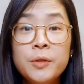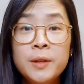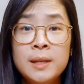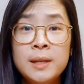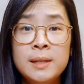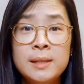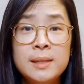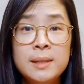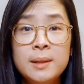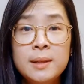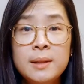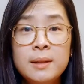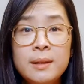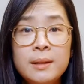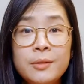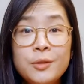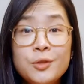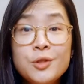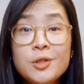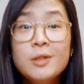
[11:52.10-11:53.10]
is,
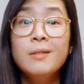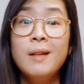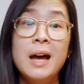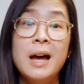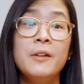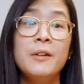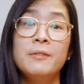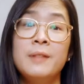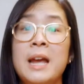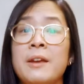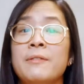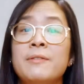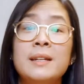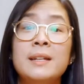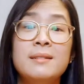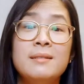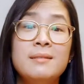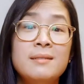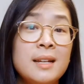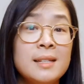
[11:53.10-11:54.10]
there's a lot of life
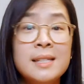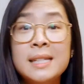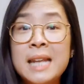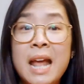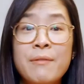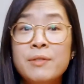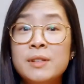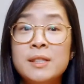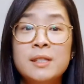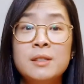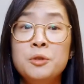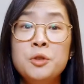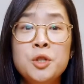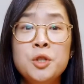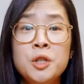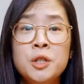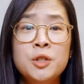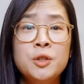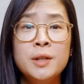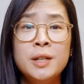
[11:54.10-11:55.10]
that doesn't have a
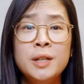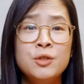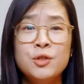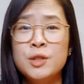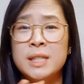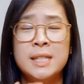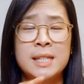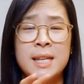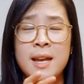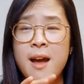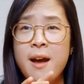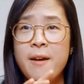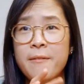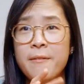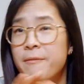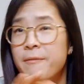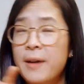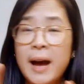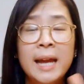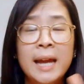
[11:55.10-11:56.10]
solution you can just
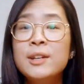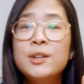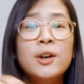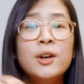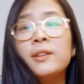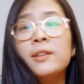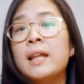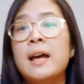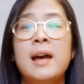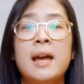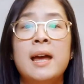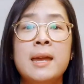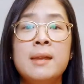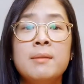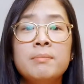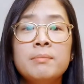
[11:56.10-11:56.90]
find online.